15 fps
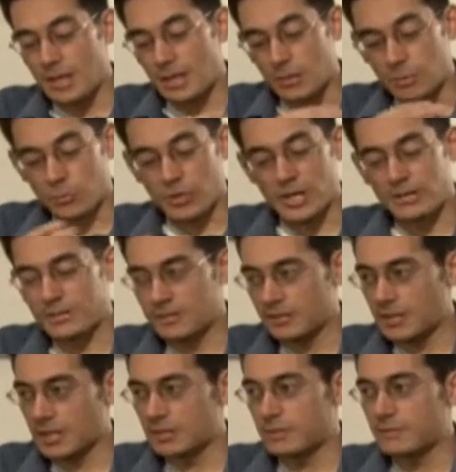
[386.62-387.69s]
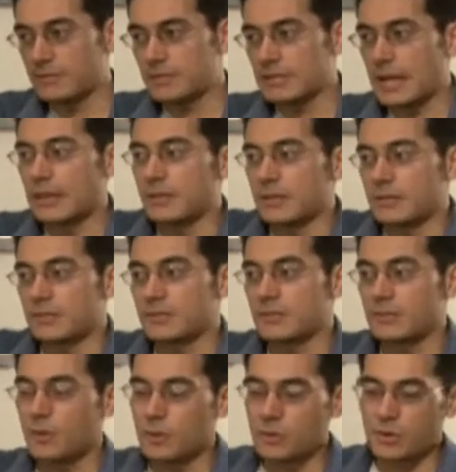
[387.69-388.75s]
embraces lots of
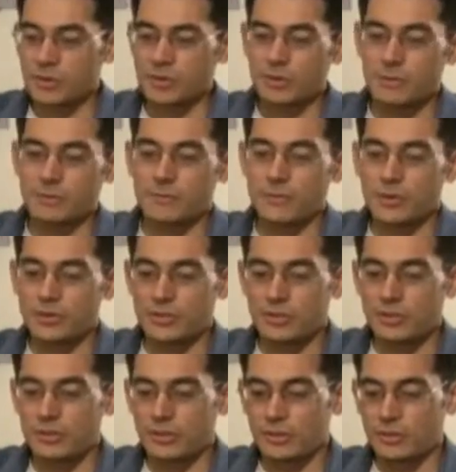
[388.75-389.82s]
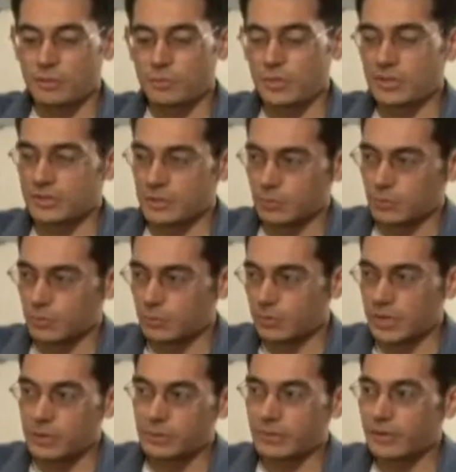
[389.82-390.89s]
silence or another version could be someone
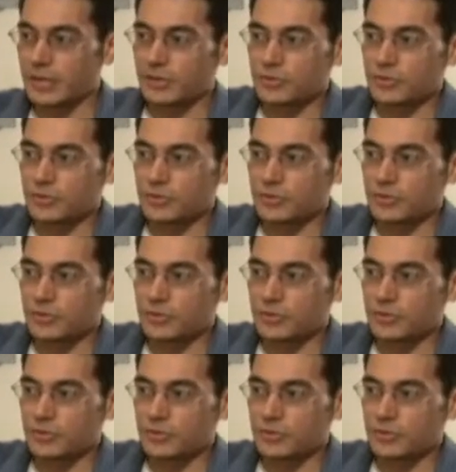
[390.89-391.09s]
playing with uh-huh.